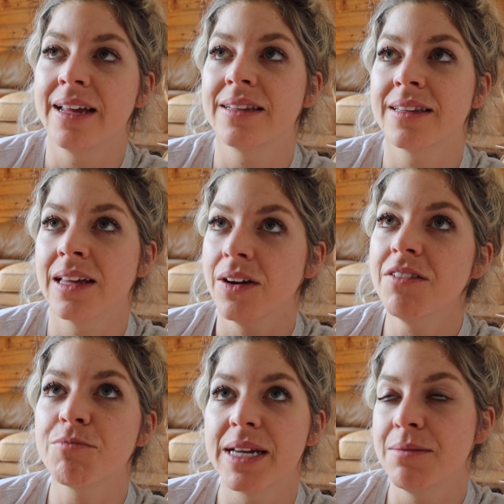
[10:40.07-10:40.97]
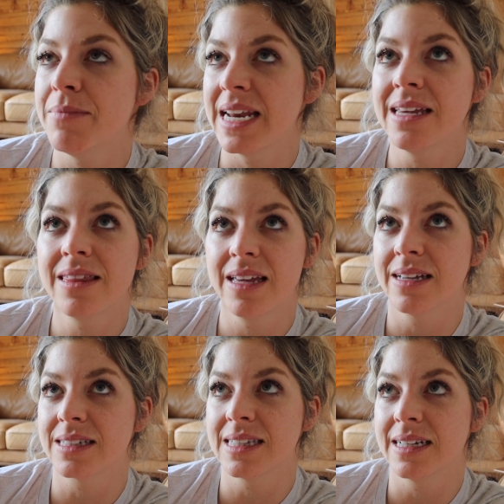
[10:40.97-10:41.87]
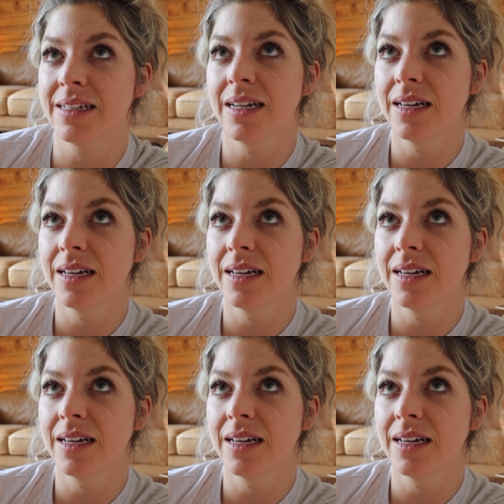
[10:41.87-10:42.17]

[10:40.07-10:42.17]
And there have been many things that